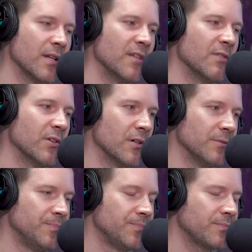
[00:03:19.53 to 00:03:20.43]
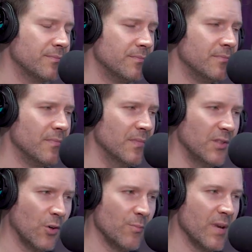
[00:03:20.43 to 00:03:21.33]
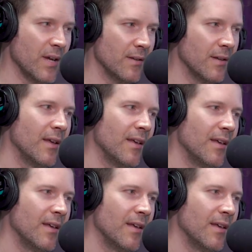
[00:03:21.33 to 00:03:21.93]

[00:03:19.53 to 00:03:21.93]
And even on Dope Man,